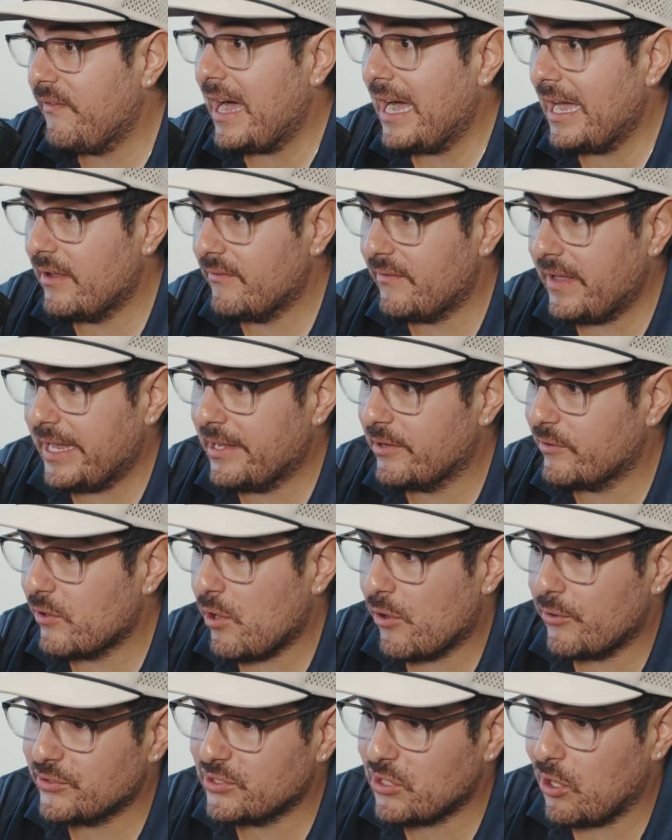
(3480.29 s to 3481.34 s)
5
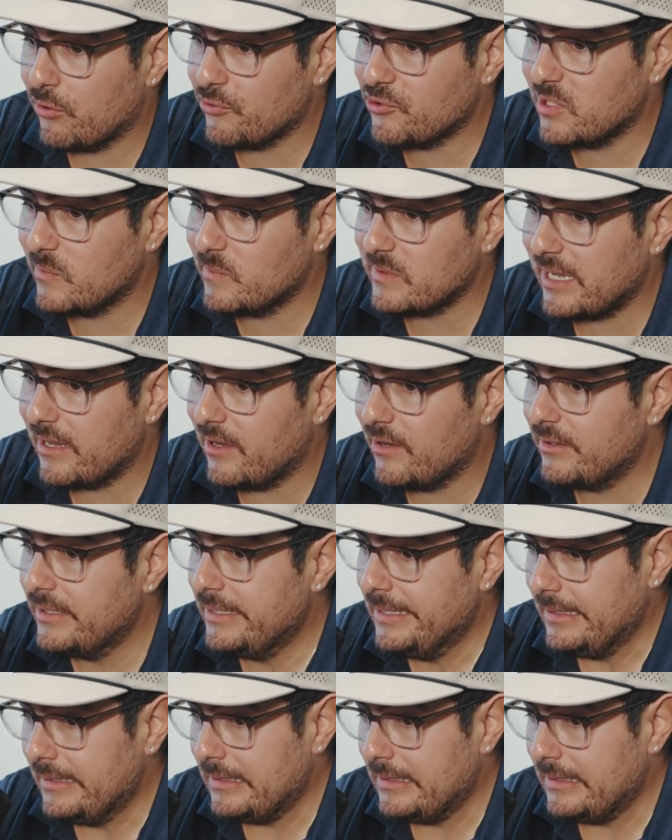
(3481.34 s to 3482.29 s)
$800 scholarships out.